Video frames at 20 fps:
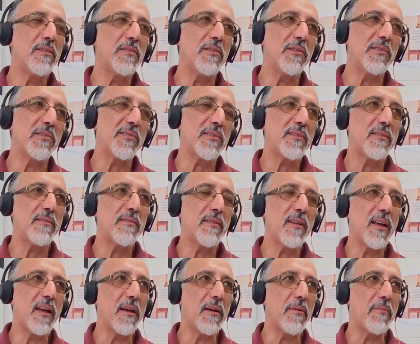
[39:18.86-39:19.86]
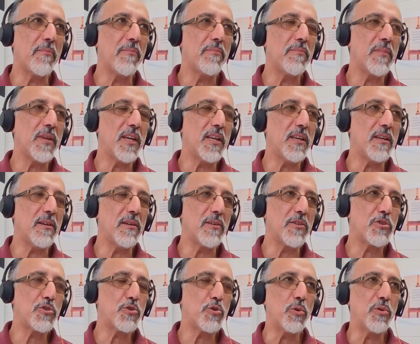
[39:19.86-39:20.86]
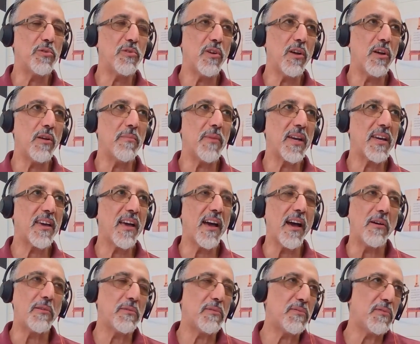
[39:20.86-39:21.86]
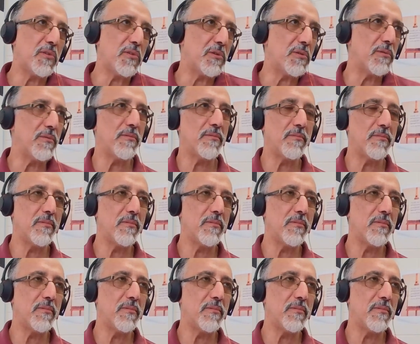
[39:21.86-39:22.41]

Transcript: just in a short-term account for